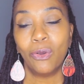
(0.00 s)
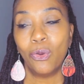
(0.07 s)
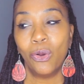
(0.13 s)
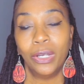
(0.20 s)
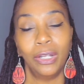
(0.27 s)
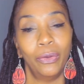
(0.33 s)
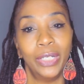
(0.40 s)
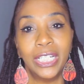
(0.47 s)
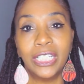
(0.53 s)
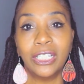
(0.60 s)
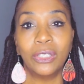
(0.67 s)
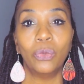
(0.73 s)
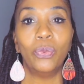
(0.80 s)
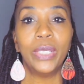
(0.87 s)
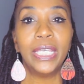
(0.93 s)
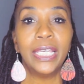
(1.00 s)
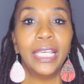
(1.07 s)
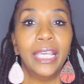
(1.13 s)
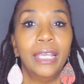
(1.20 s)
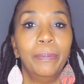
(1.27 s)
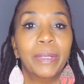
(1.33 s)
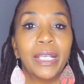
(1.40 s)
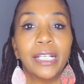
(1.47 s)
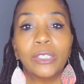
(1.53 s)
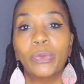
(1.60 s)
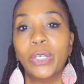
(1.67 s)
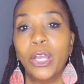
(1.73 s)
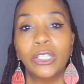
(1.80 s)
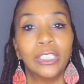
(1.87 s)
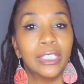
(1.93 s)
going on into the weekend, because
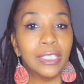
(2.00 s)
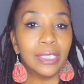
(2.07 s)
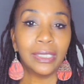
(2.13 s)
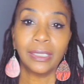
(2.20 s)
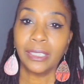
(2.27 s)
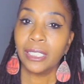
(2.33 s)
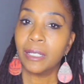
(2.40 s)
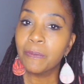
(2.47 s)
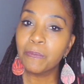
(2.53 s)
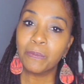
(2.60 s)
we're gonna just